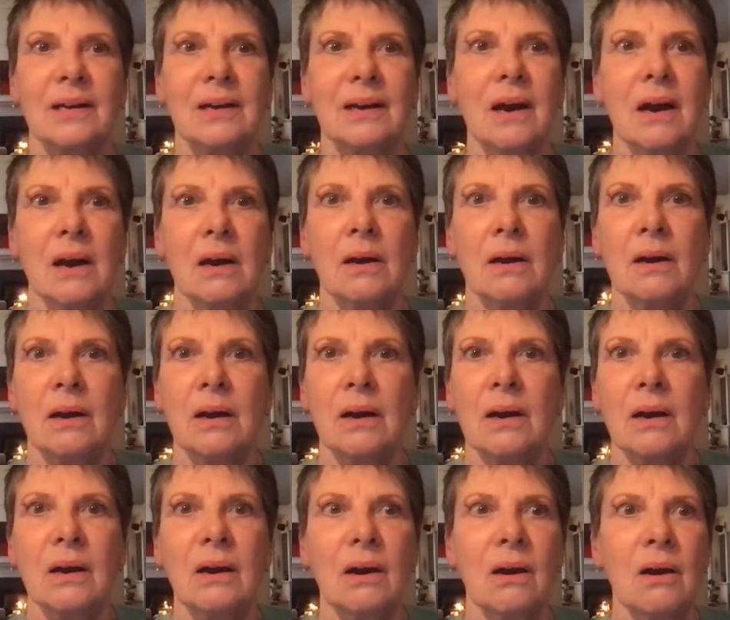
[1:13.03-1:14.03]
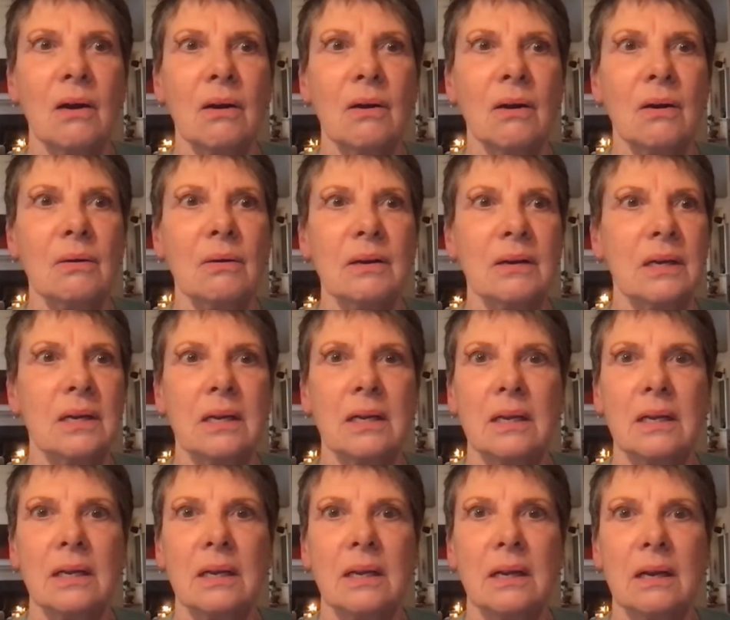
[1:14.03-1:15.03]
Uh-oh.
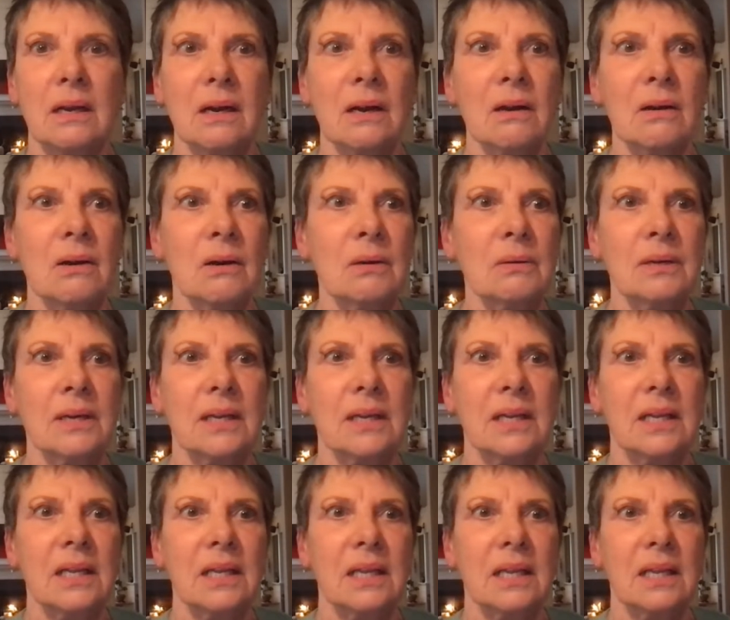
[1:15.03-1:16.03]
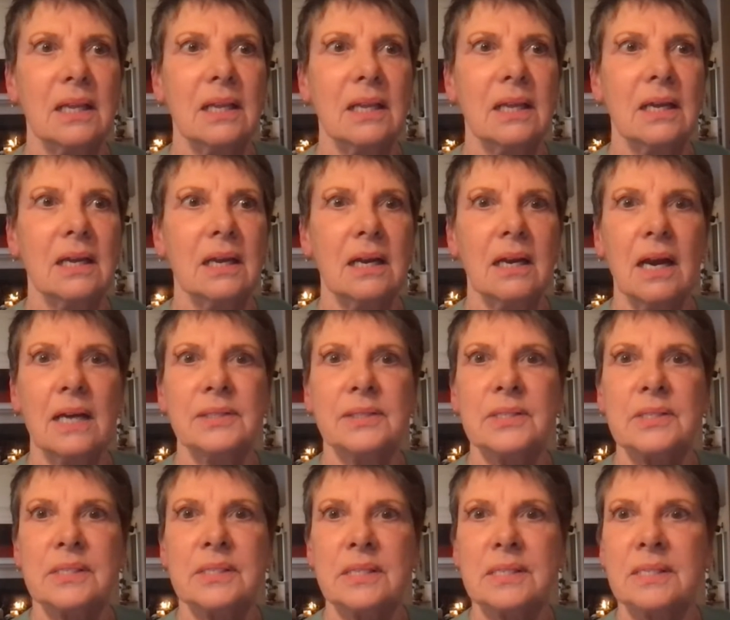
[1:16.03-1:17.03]
I
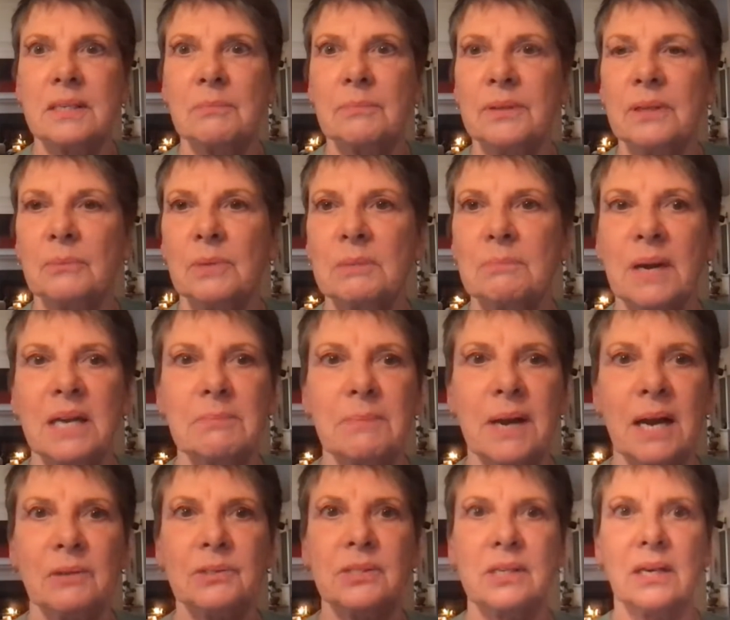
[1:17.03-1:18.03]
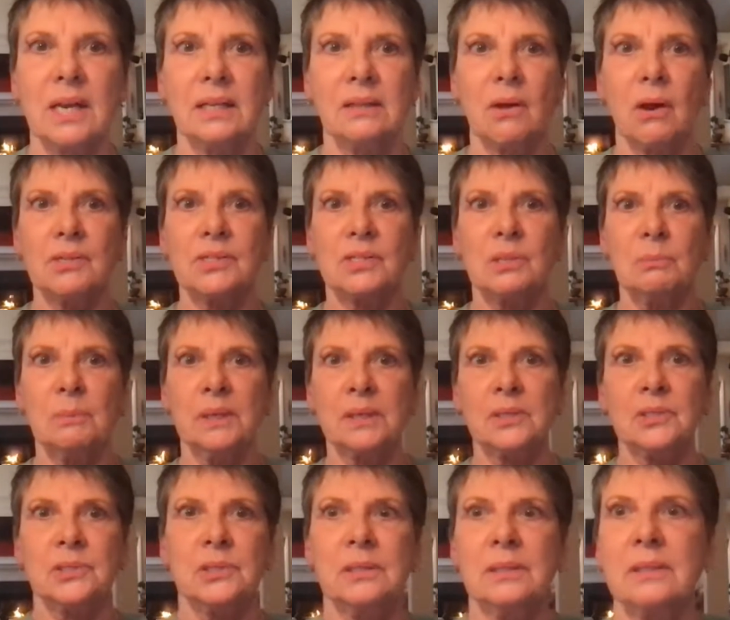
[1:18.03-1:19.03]
just did something with my mouse and I lost the
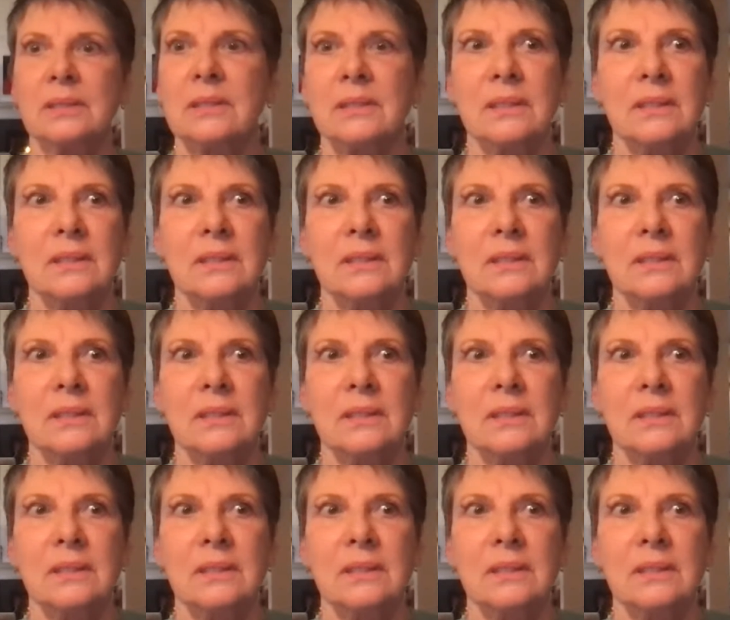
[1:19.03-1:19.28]
picture.